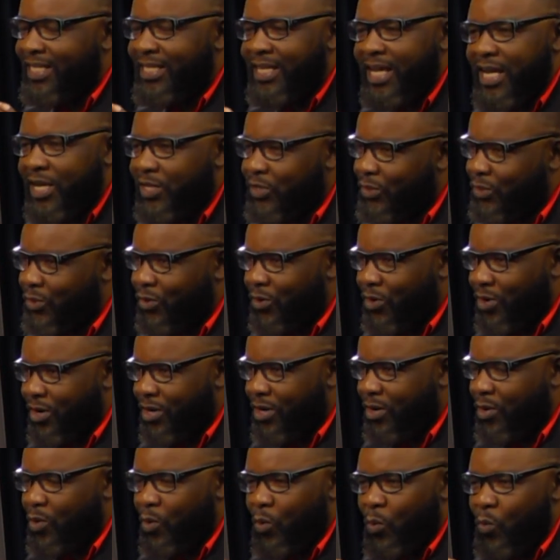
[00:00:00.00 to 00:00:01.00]
Take
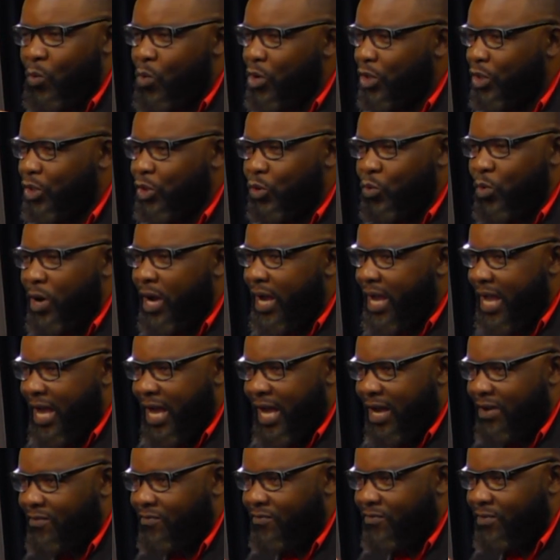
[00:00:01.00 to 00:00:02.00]
stock. What do I
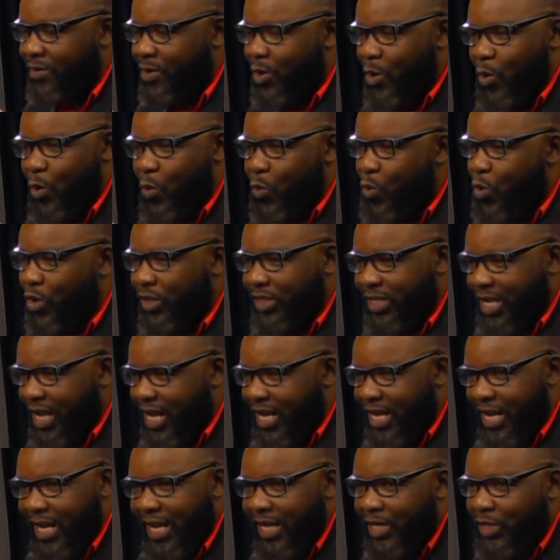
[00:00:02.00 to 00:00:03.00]
have? What
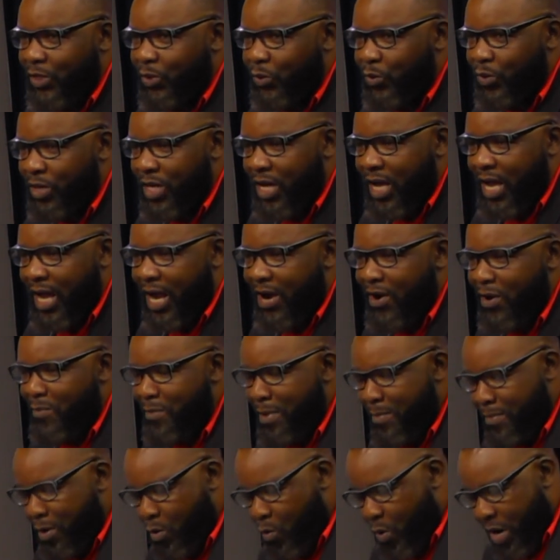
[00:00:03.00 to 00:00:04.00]
can I do? I
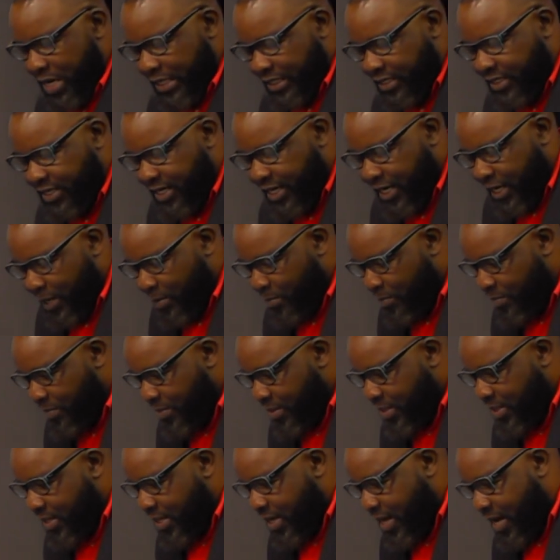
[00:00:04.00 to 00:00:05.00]
remember one time
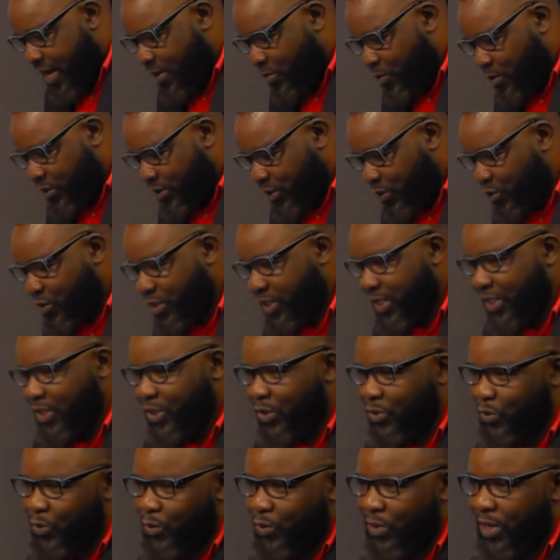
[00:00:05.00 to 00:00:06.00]
I was
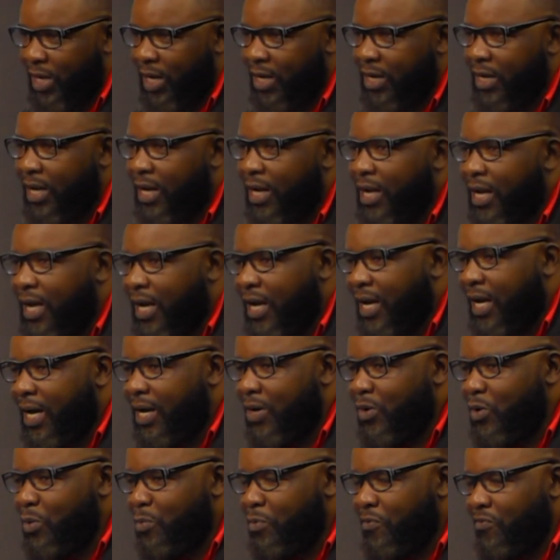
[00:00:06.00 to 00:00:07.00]
talking to
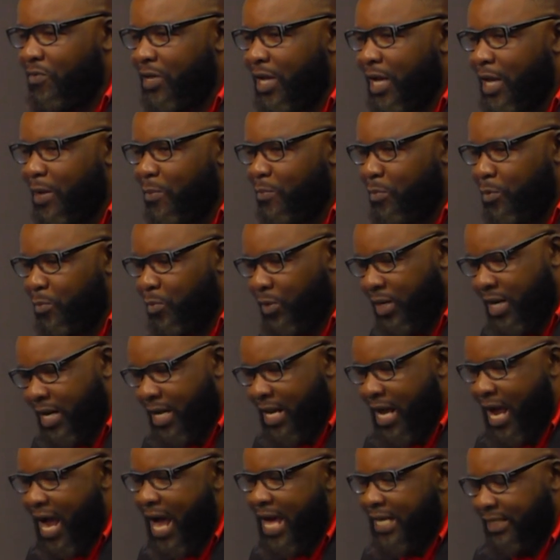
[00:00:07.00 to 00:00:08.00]
a group of young people,
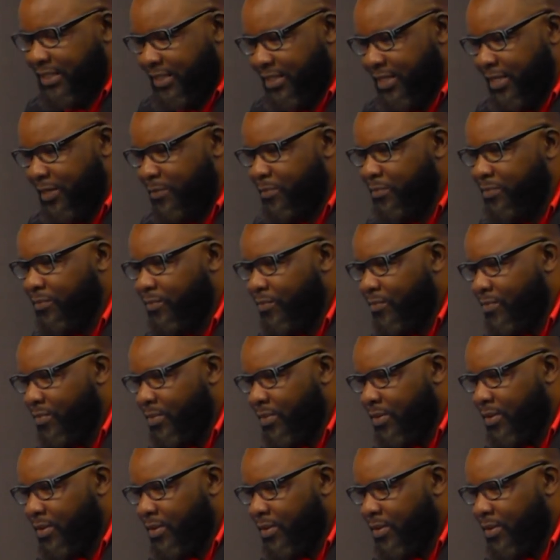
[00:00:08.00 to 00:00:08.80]
and I asked them,